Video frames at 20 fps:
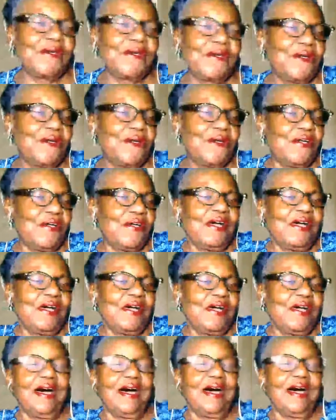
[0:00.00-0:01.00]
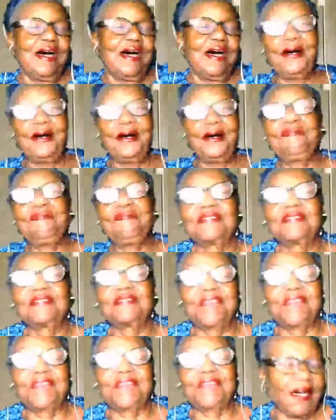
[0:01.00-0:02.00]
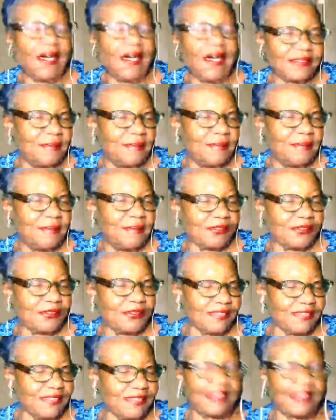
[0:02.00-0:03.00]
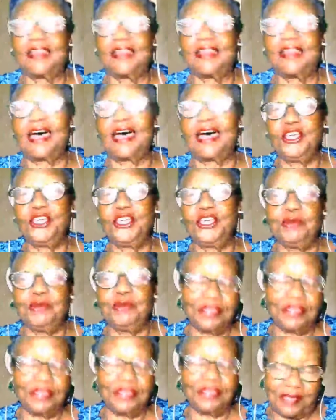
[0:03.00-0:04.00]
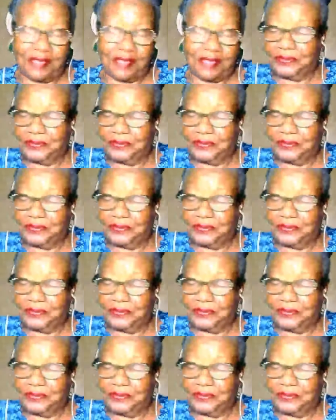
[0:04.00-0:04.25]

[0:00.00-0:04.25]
um, dogs have more sense than a lot of humans, don't they?